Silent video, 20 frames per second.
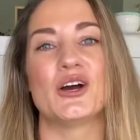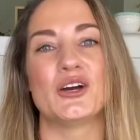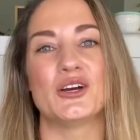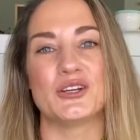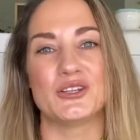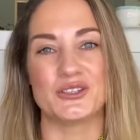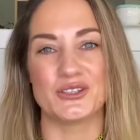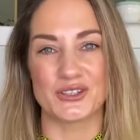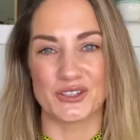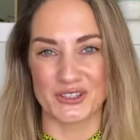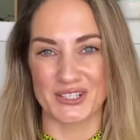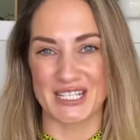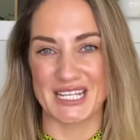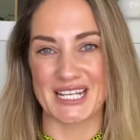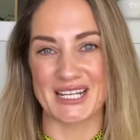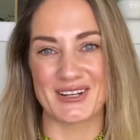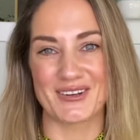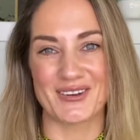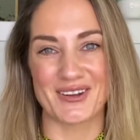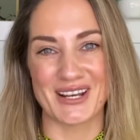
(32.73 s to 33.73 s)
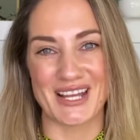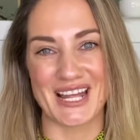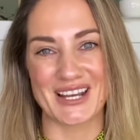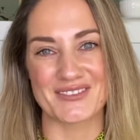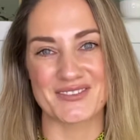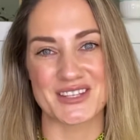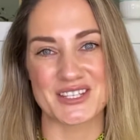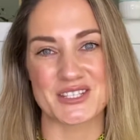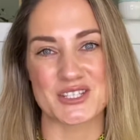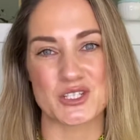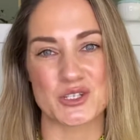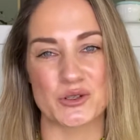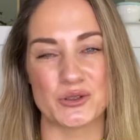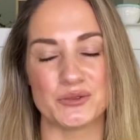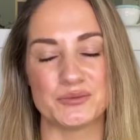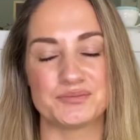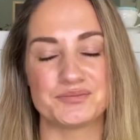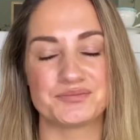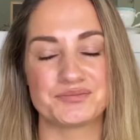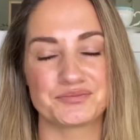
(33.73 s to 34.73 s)
you're going to get a lot out of this too.
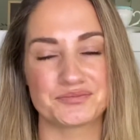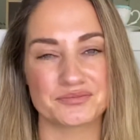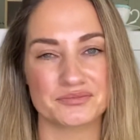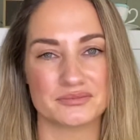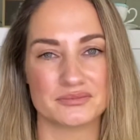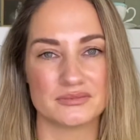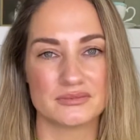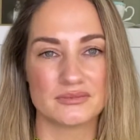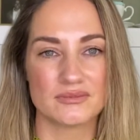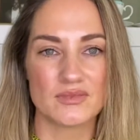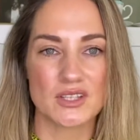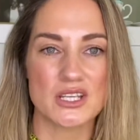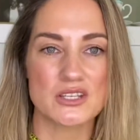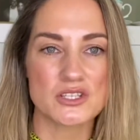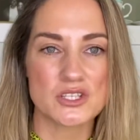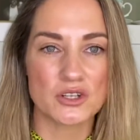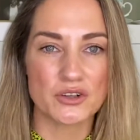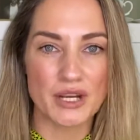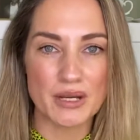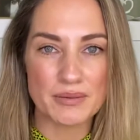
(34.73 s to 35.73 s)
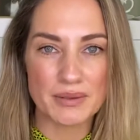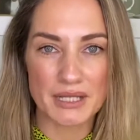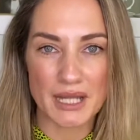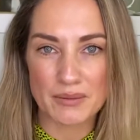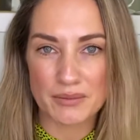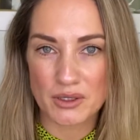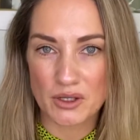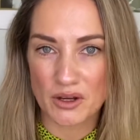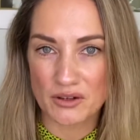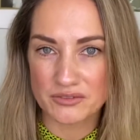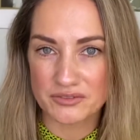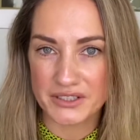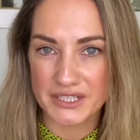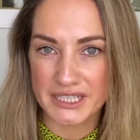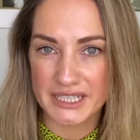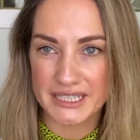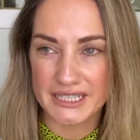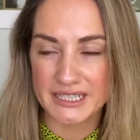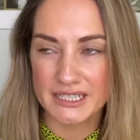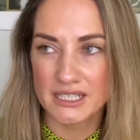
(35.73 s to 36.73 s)
So grab a cup of
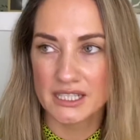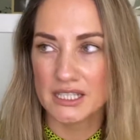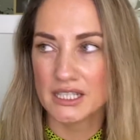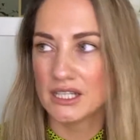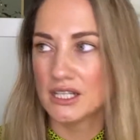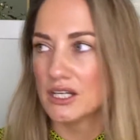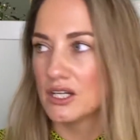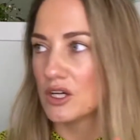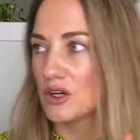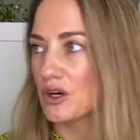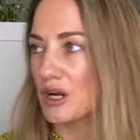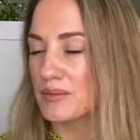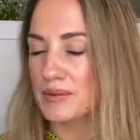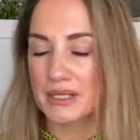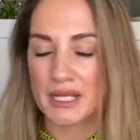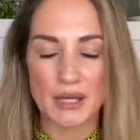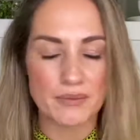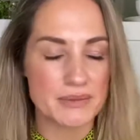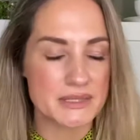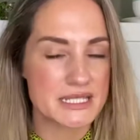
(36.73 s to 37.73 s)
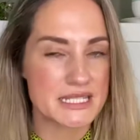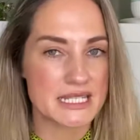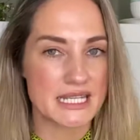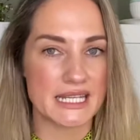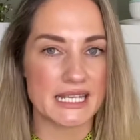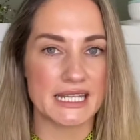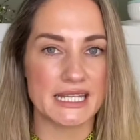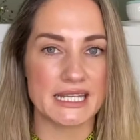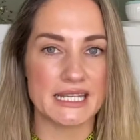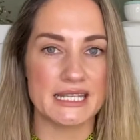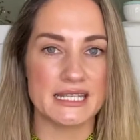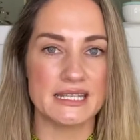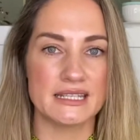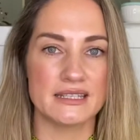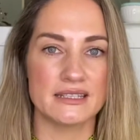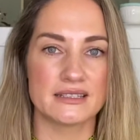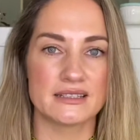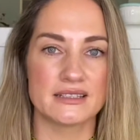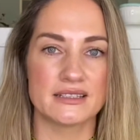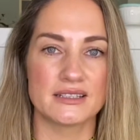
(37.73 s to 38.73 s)
coffee, grab a cup of tea,
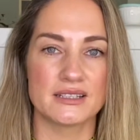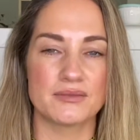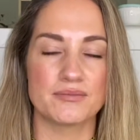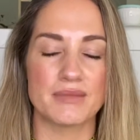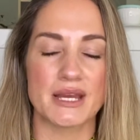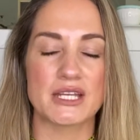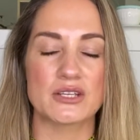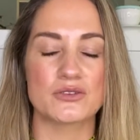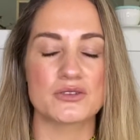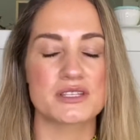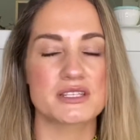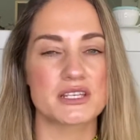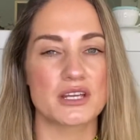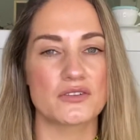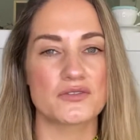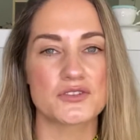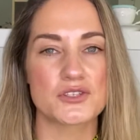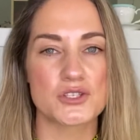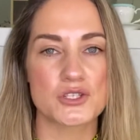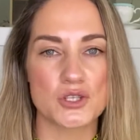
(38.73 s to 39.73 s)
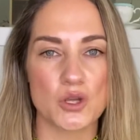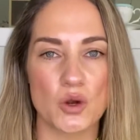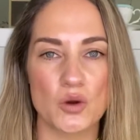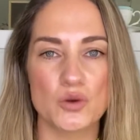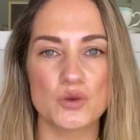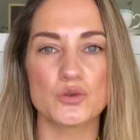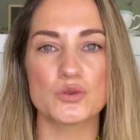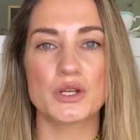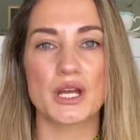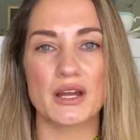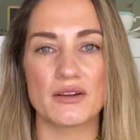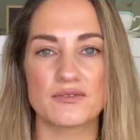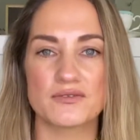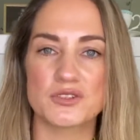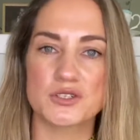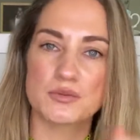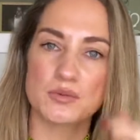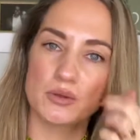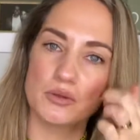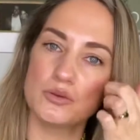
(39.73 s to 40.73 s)
make yourself so
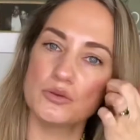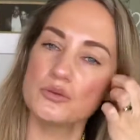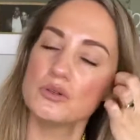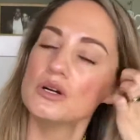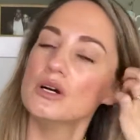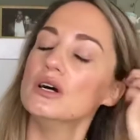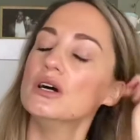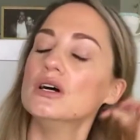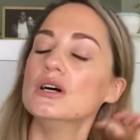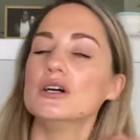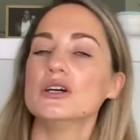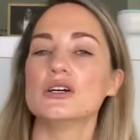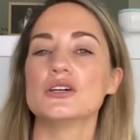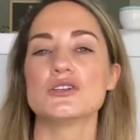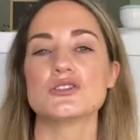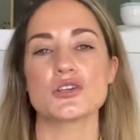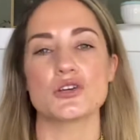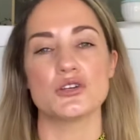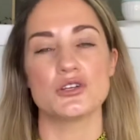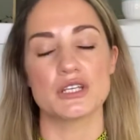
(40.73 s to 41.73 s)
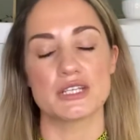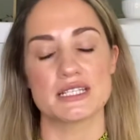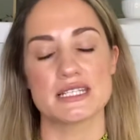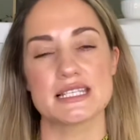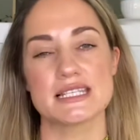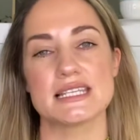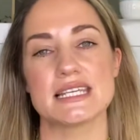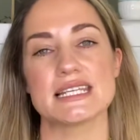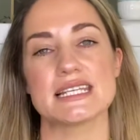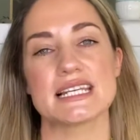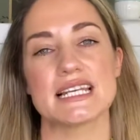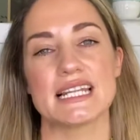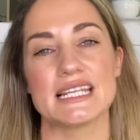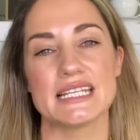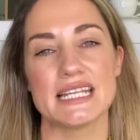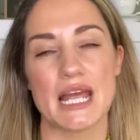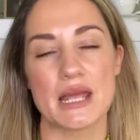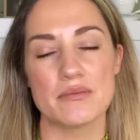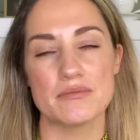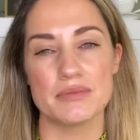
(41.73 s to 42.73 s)
comfortable so you can settle in
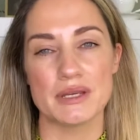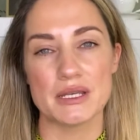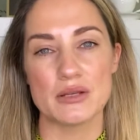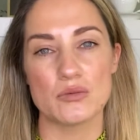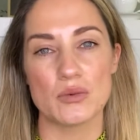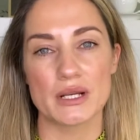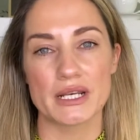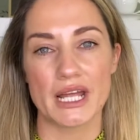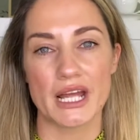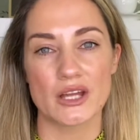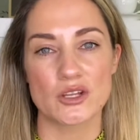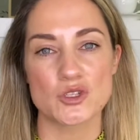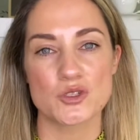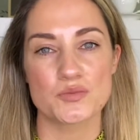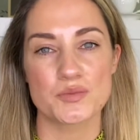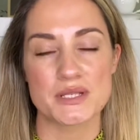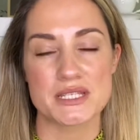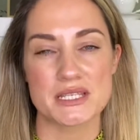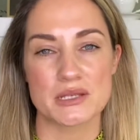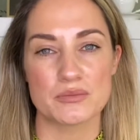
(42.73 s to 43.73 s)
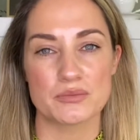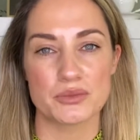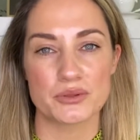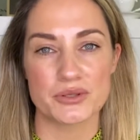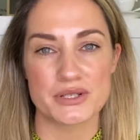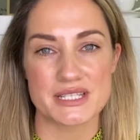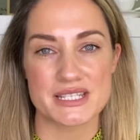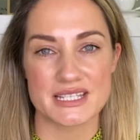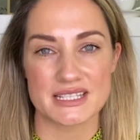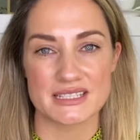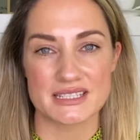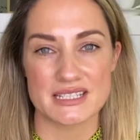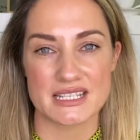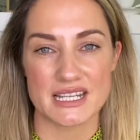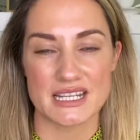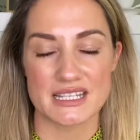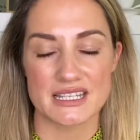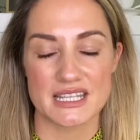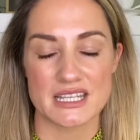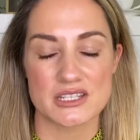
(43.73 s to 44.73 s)
and be 100% present
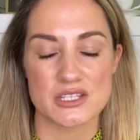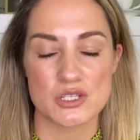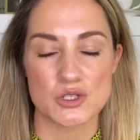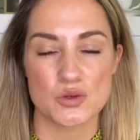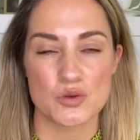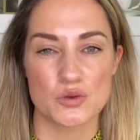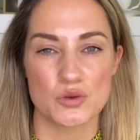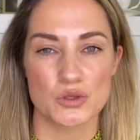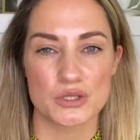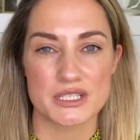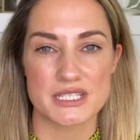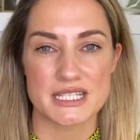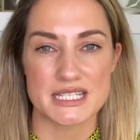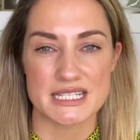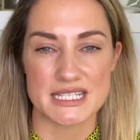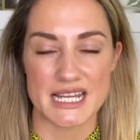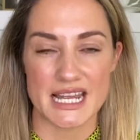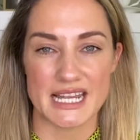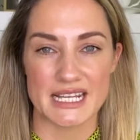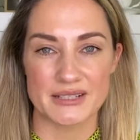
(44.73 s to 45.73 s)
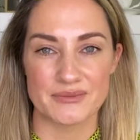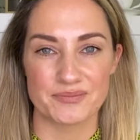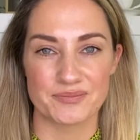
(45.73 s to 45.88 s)
in this talk today.